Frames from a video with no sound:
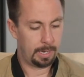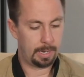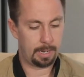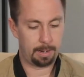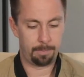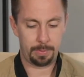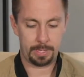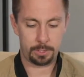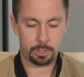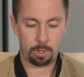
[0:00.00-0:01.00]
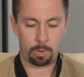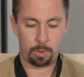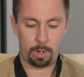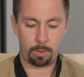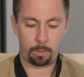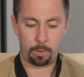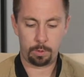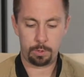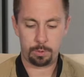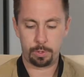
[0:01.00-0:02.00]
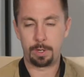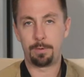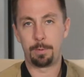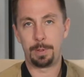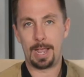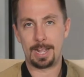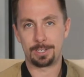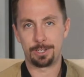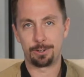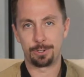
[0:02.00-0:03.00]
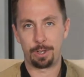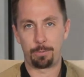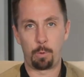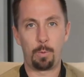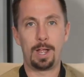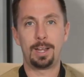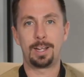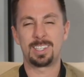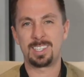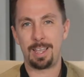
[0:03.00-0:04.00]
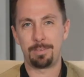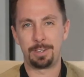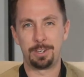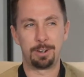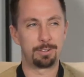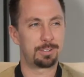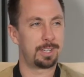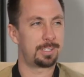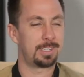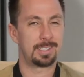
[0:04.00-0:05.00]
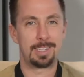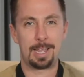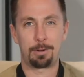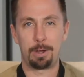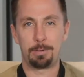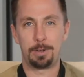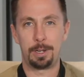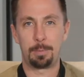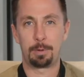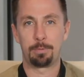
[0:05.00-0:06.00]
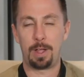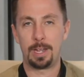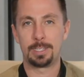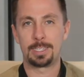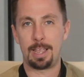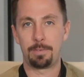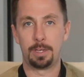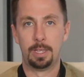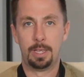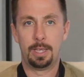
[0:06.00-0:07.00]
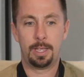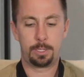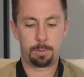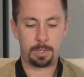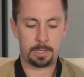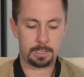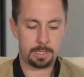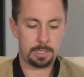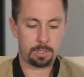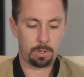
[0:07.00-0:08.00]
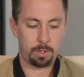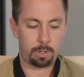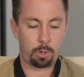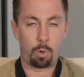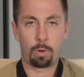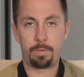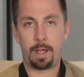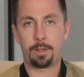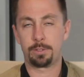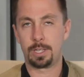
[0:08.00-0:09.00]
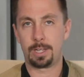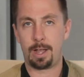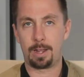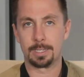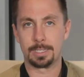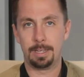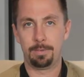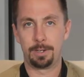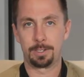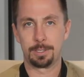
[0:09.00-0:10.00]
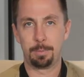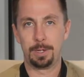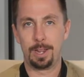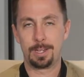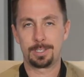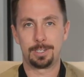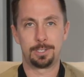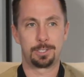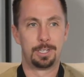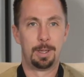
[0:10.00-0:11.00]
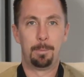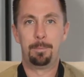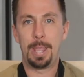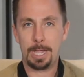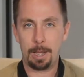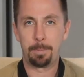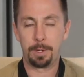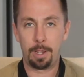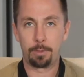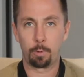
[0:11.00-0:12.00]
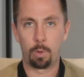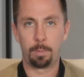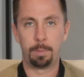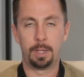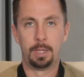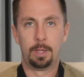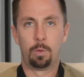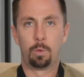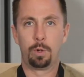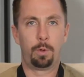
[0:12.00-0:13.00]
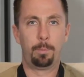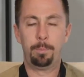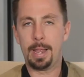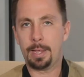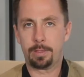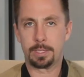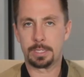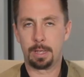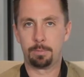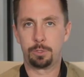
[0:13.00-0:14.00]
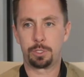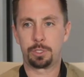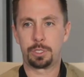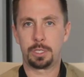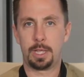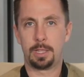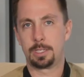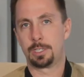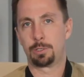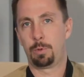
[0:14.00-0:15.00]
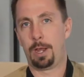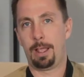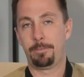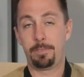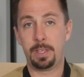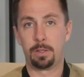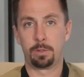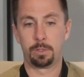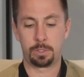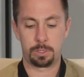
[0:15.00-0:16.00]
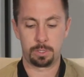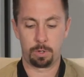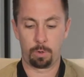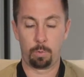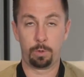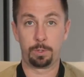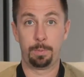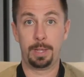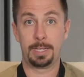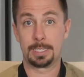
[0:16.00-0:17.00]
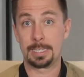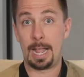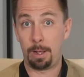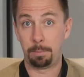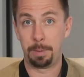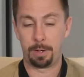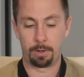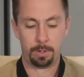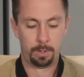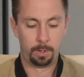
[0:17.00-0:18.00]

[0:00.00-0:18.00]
And so you could even be asking yourself, well, why not 7? 6 isn't that great of a number. Find 7. It's because these are the core values that God has given us. It'd be nice to just make up another one, but we don't make this up just to say this is what I feel, or to make it sound better.